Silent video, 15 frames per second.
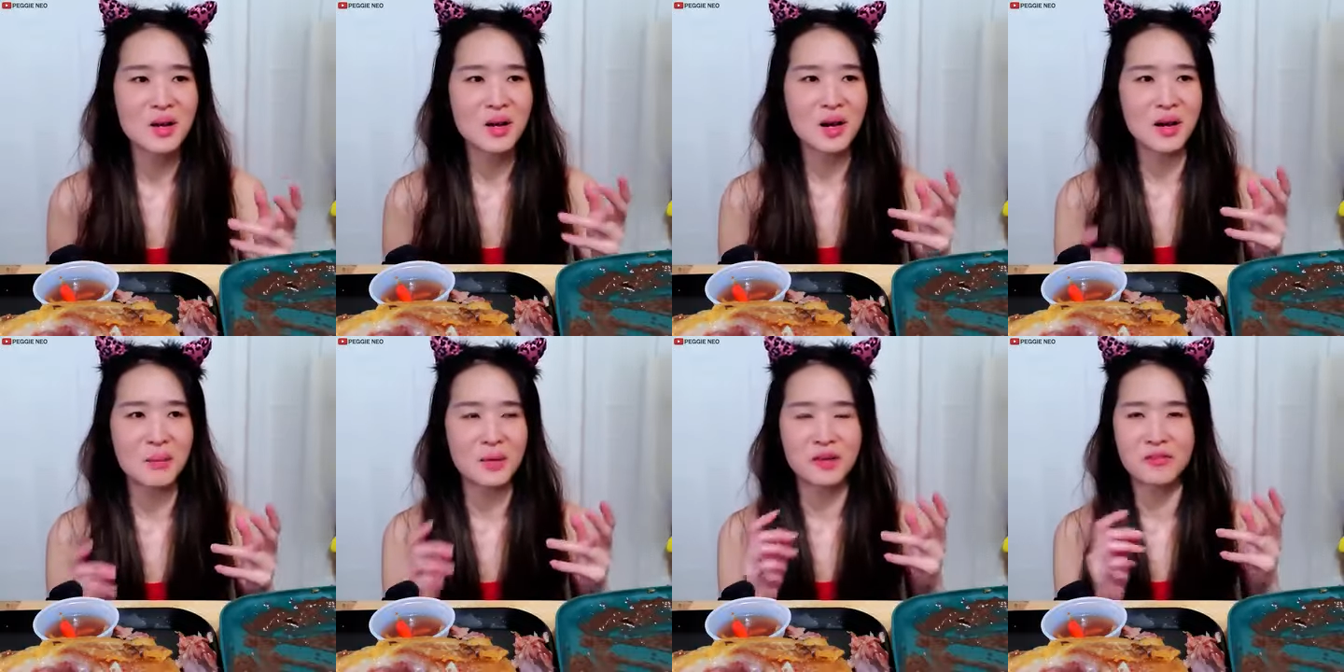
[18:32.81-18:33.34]

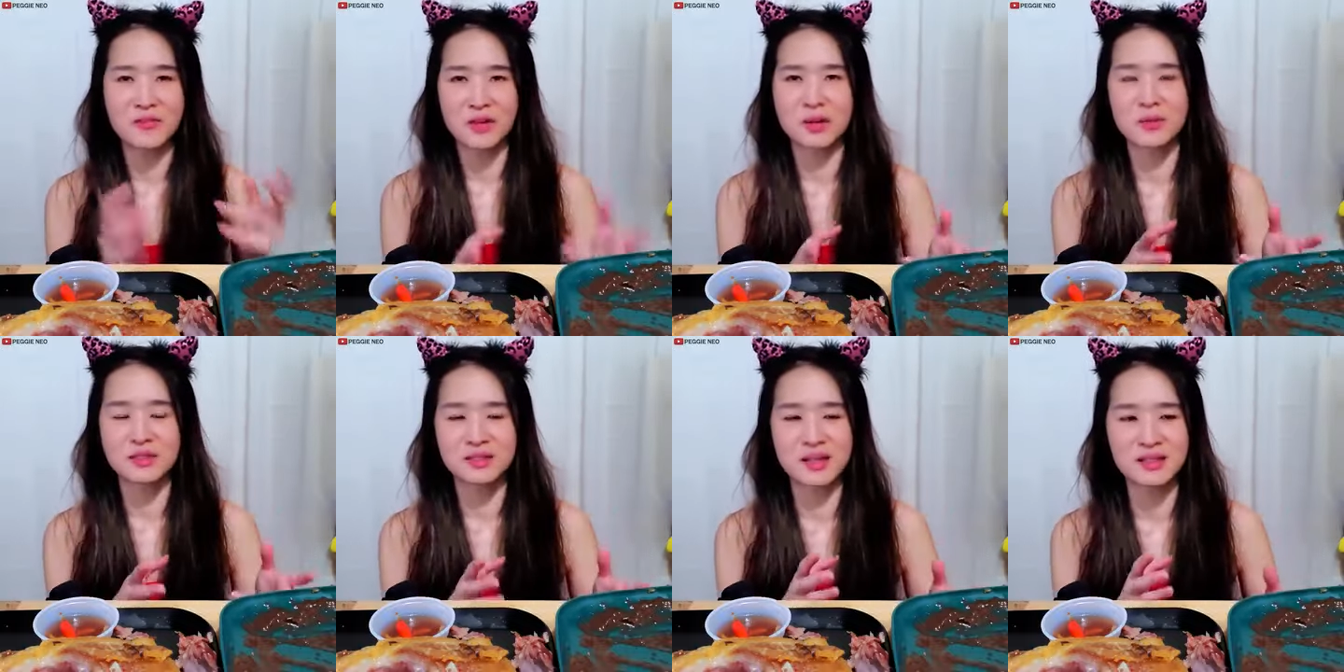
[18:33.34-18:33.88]
my friend
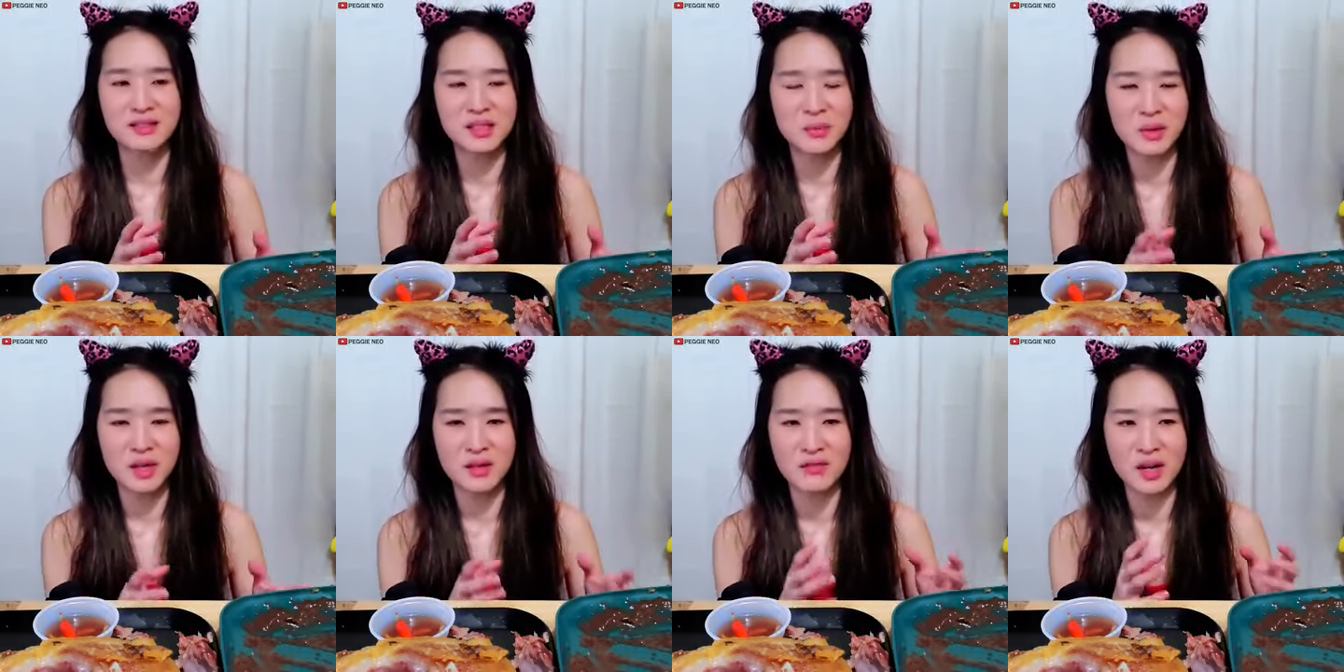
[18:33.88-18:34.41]
was asking
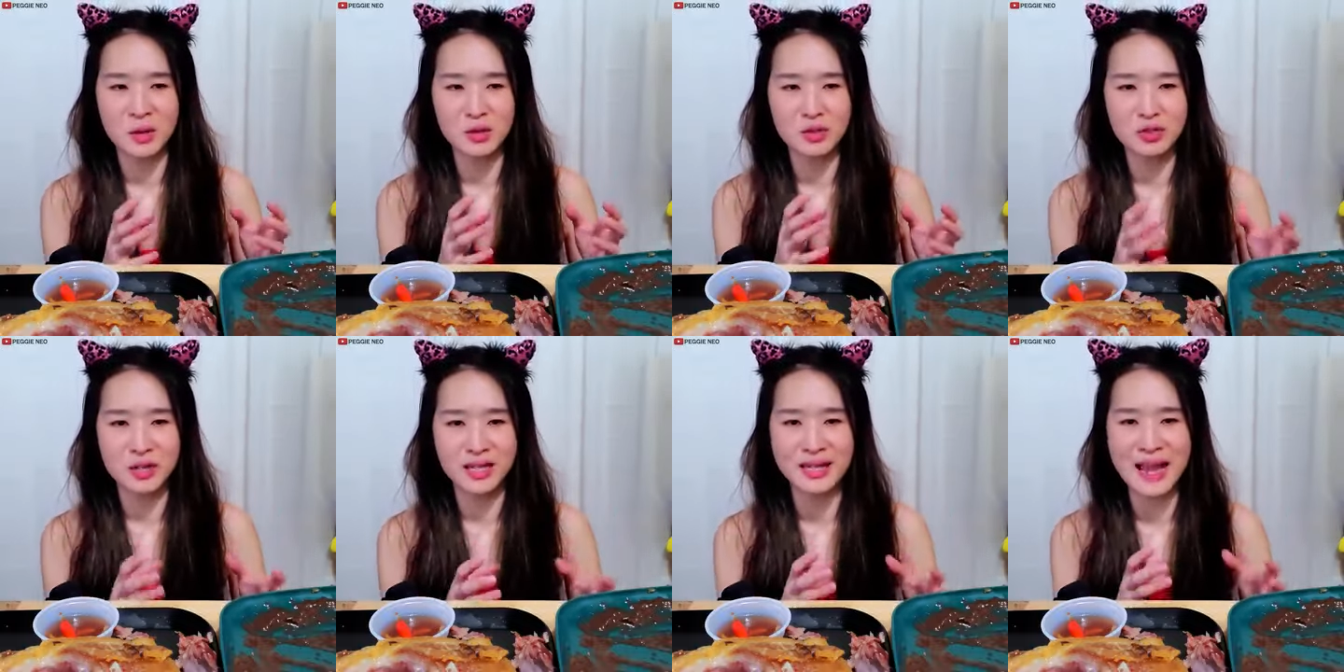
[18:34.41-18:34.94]
me if I would
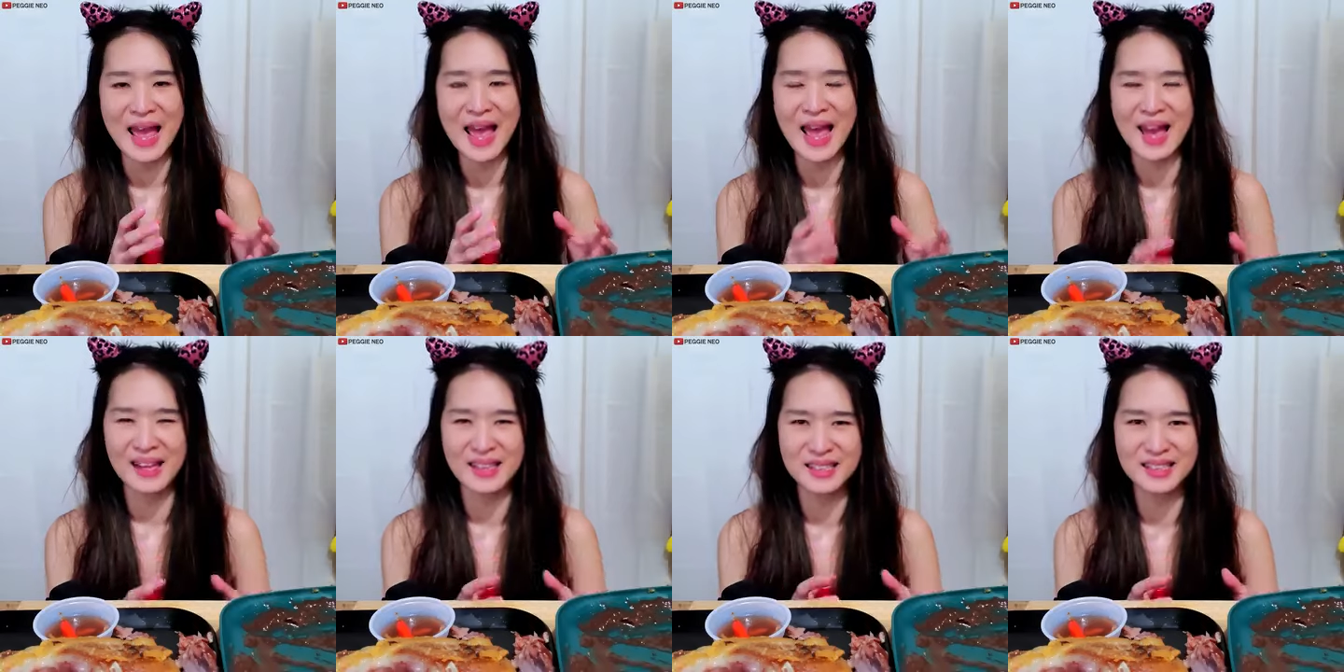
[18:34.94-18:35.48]
try the
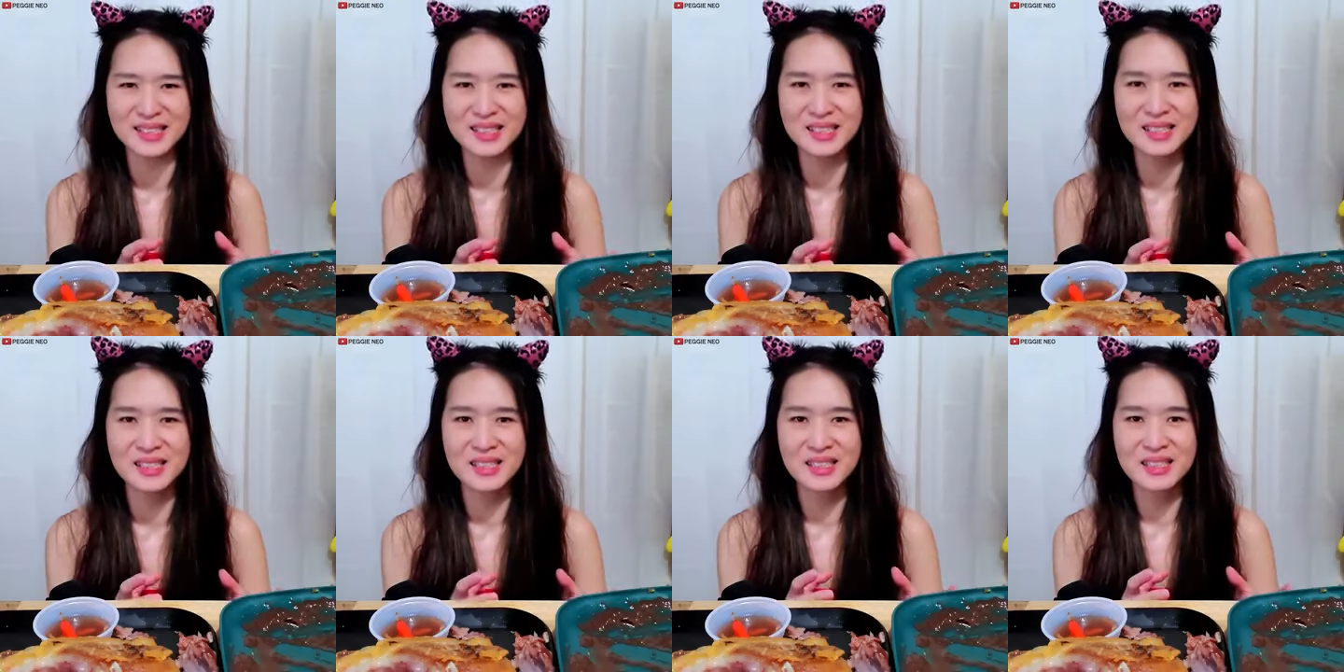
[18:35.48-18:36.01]
haggis,
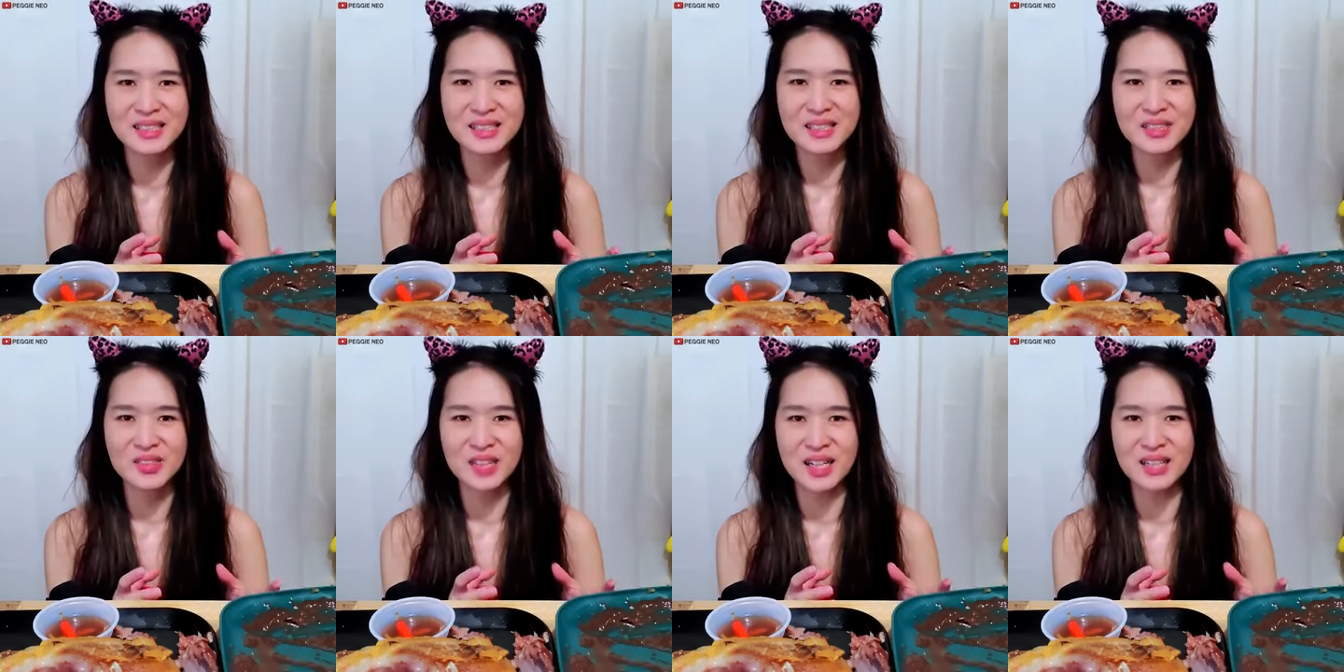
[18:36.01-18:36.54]

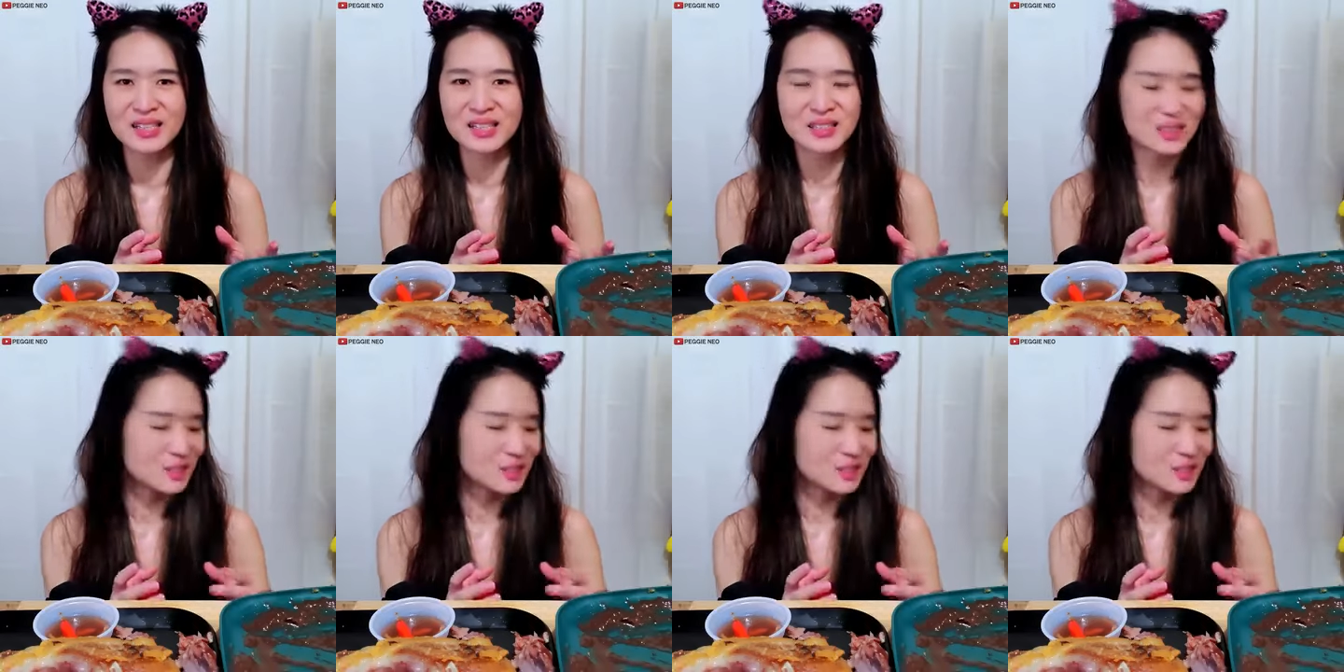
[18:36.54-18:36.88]
right?